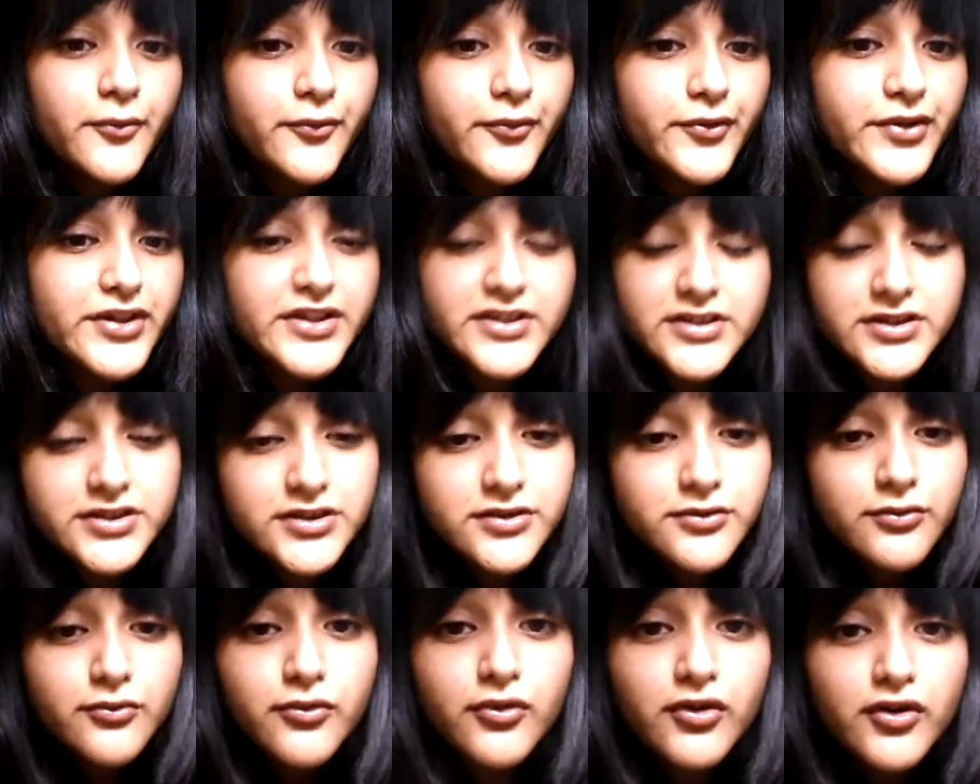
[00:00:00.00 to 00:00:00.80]

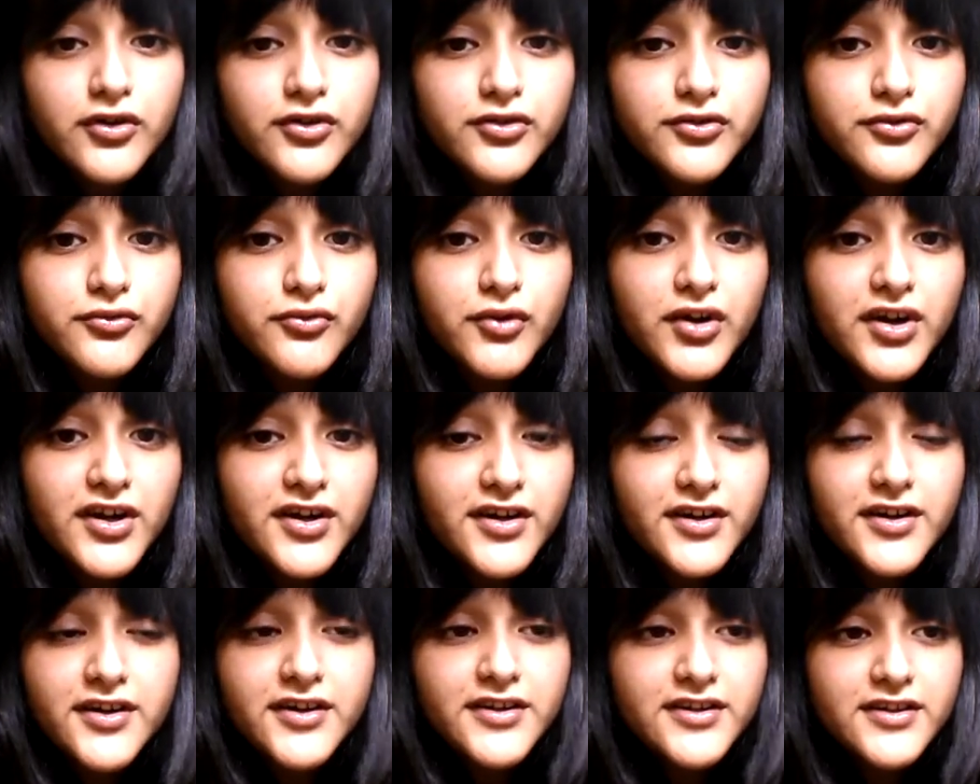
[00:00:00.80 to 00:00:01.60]
which words
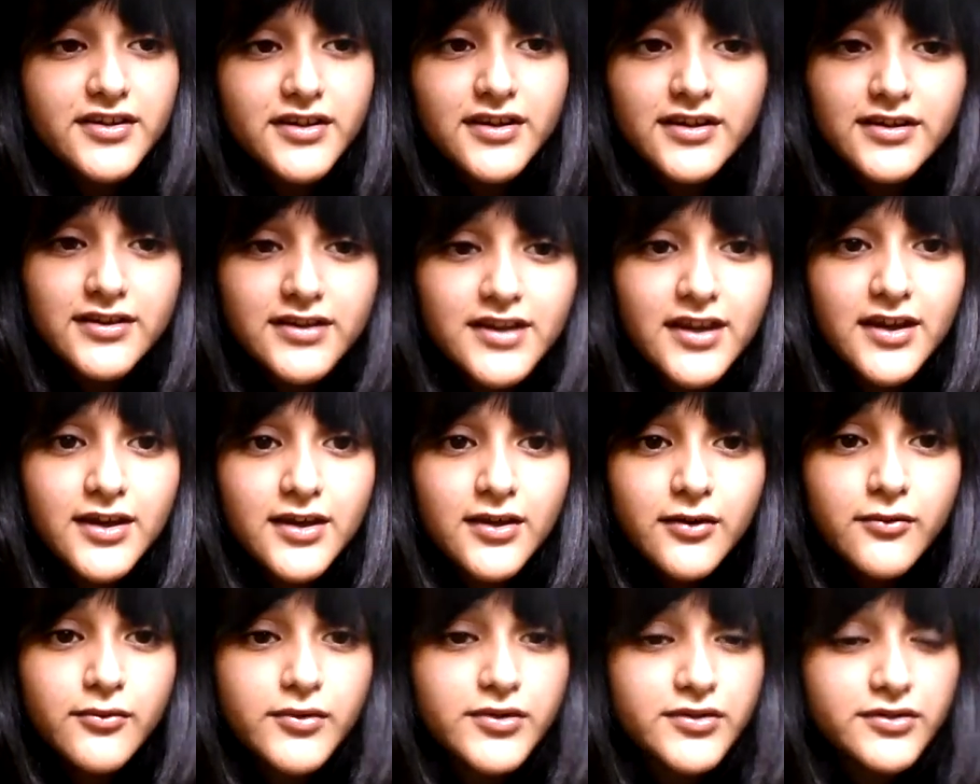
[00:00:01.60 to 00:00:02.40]
were
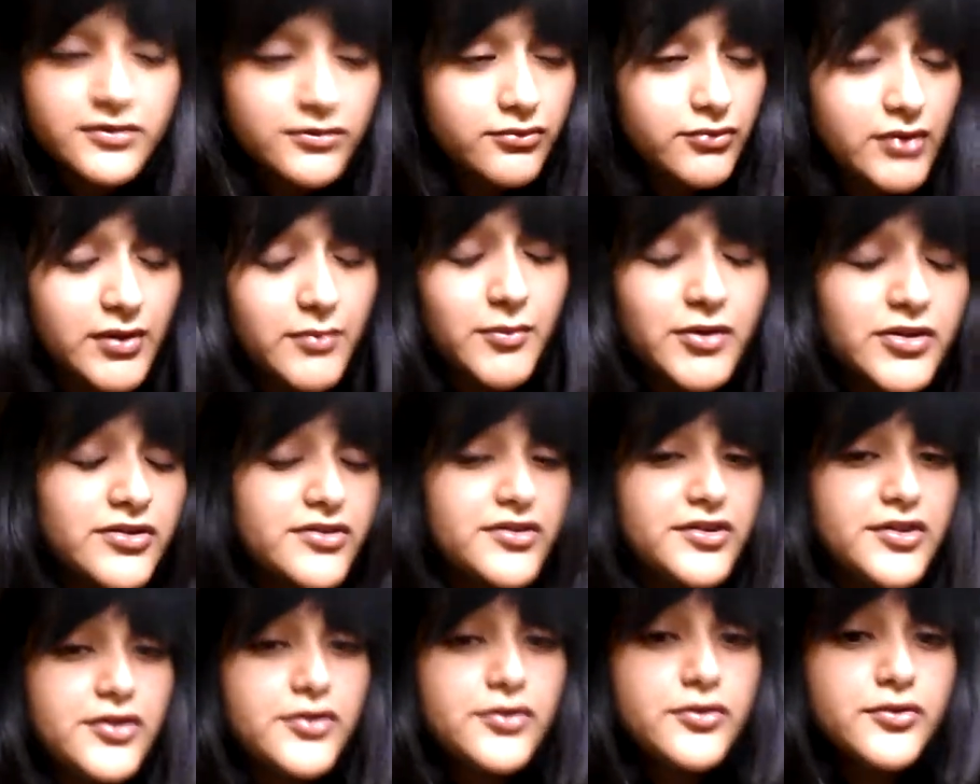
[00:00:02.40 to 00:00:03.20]
the ones we
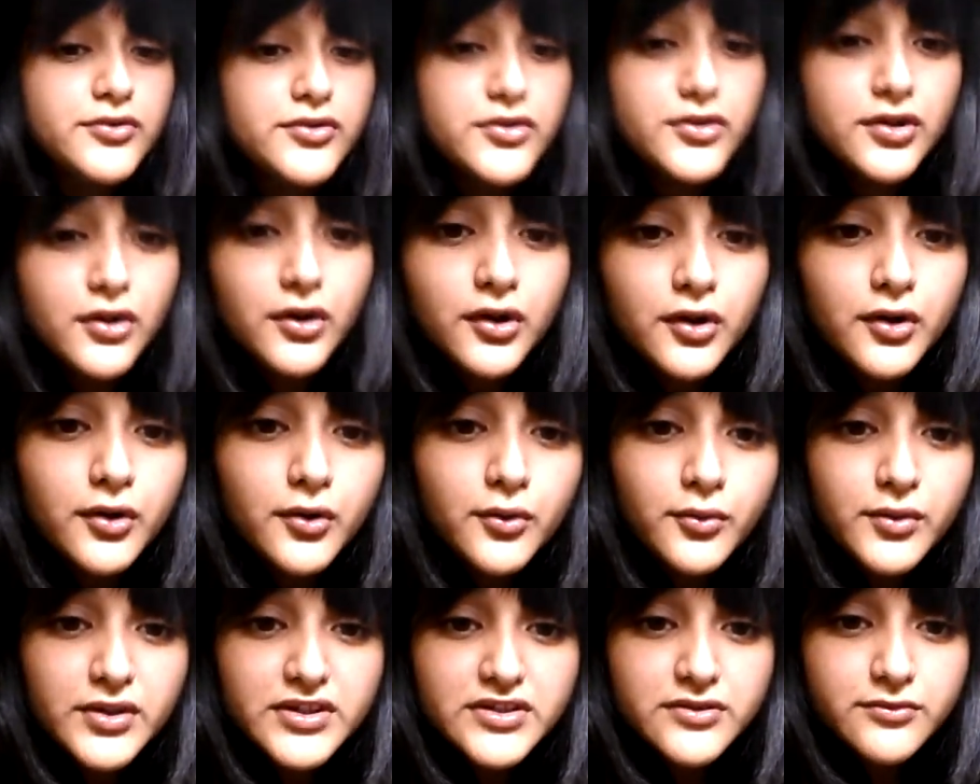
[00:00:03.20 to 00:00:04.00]
must use
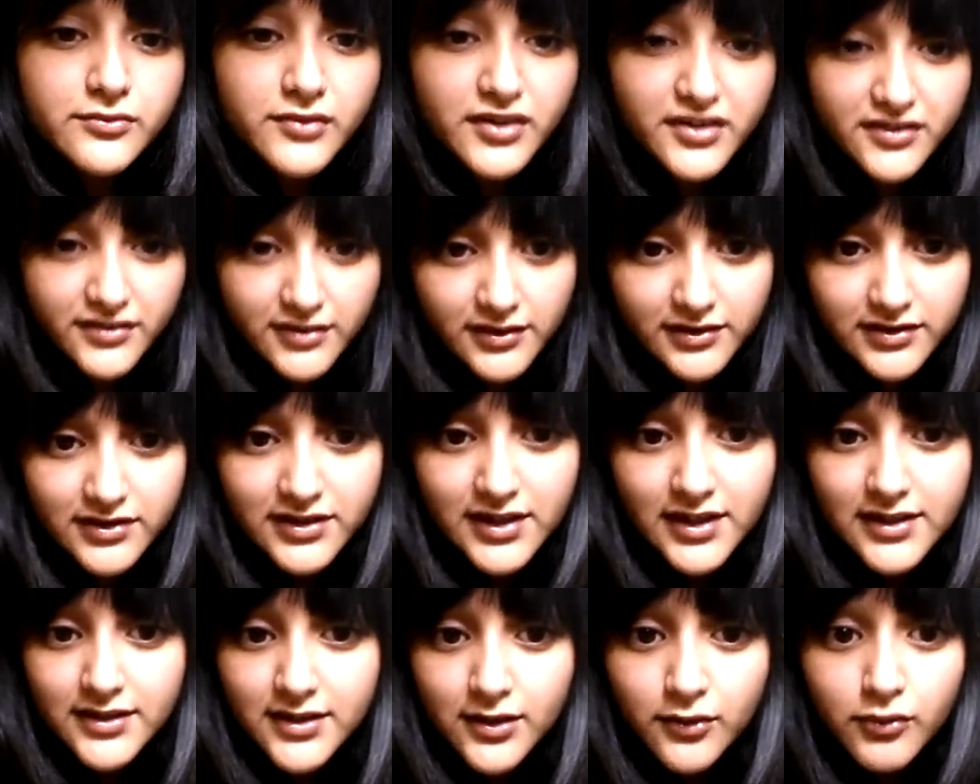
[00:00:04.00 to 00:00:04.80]
or which were the
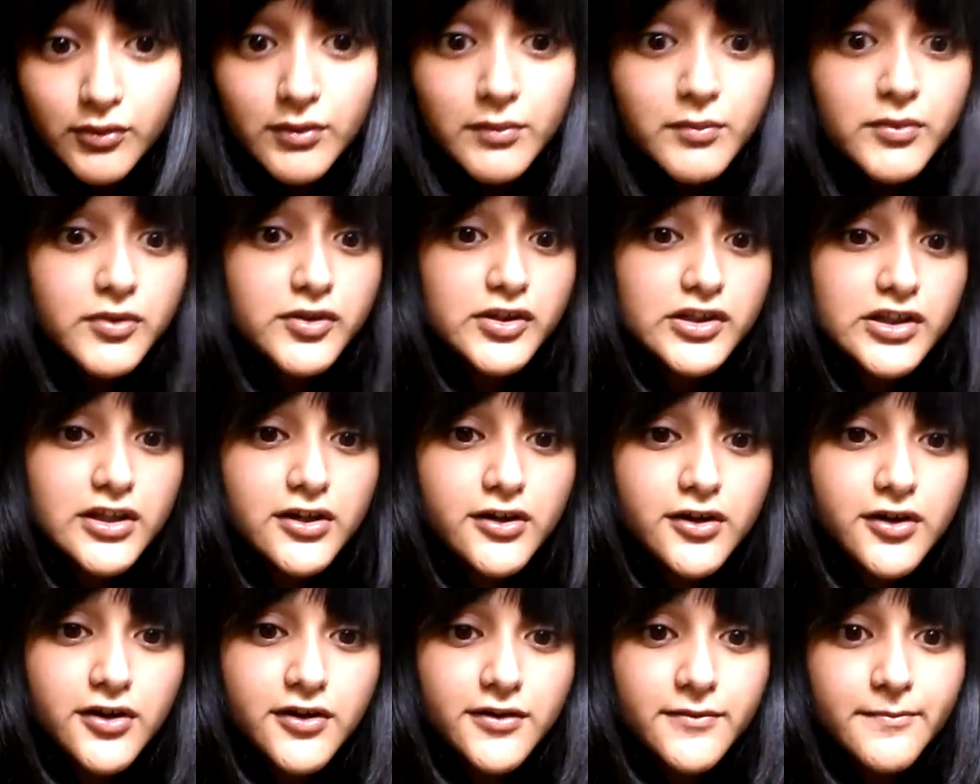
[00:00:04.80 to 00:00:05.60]
standard we must
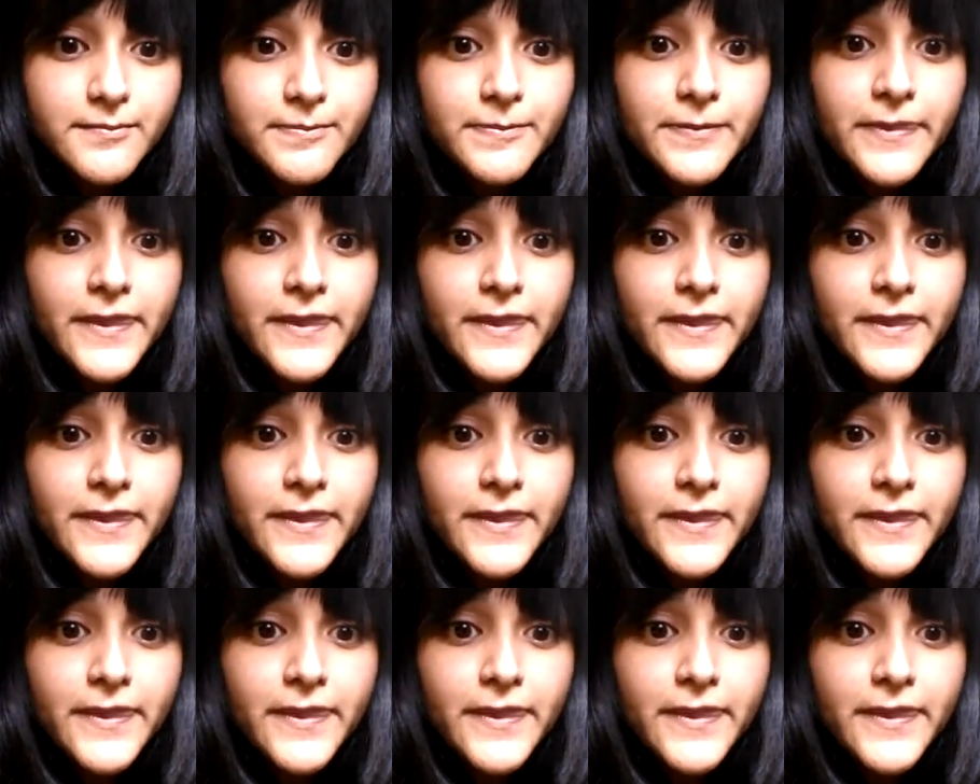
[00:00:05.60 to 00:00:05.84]
learn.